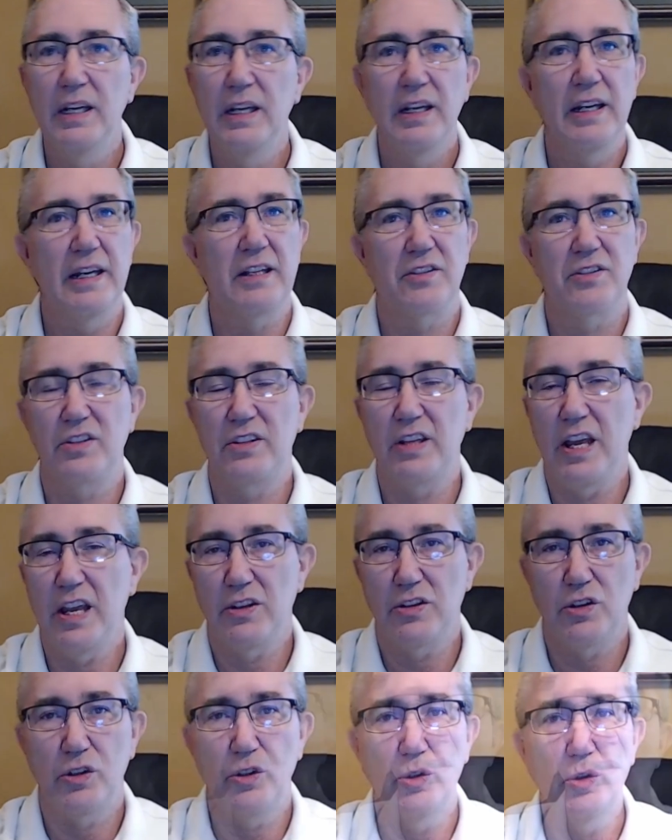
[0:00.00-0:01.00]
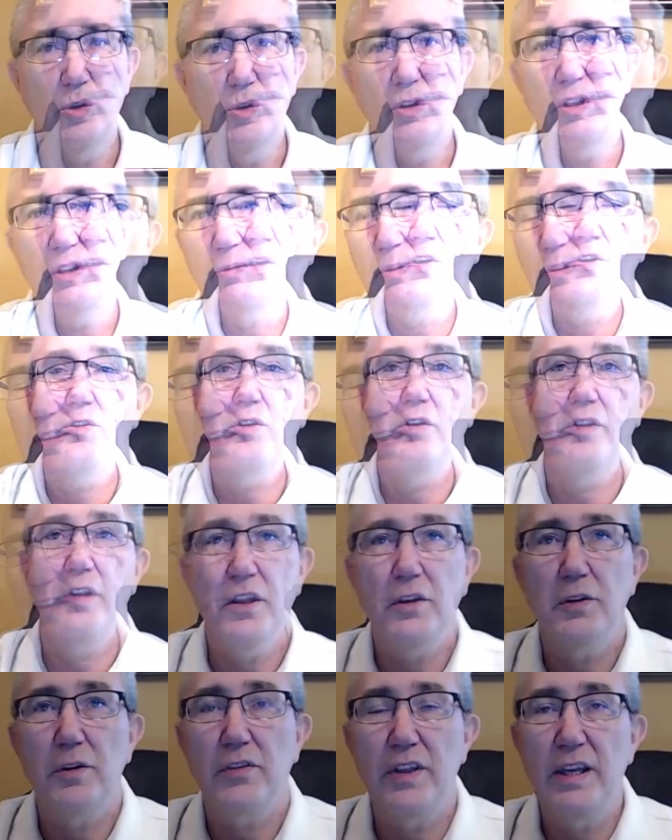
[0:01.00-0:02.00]
It stays cool, and so the
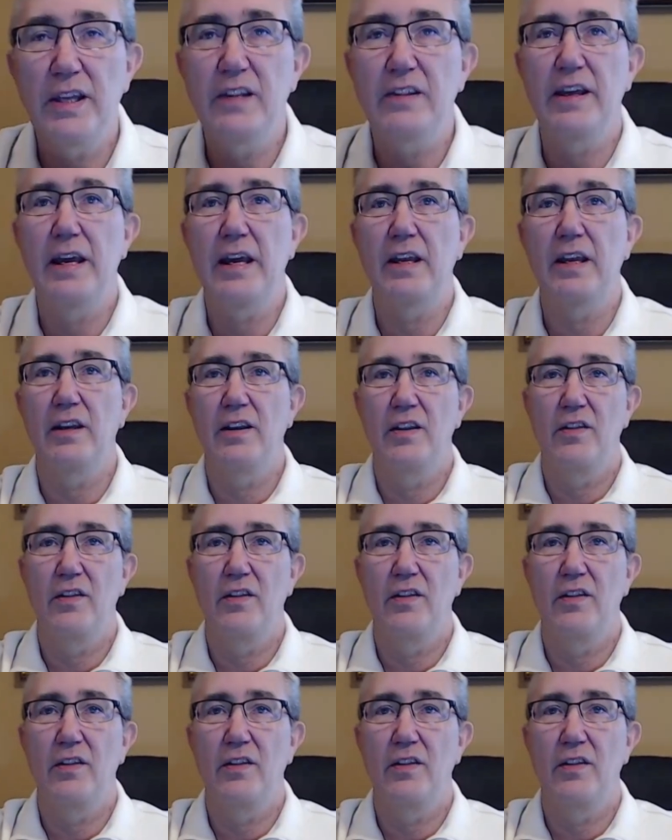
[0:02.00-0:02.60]
other thing that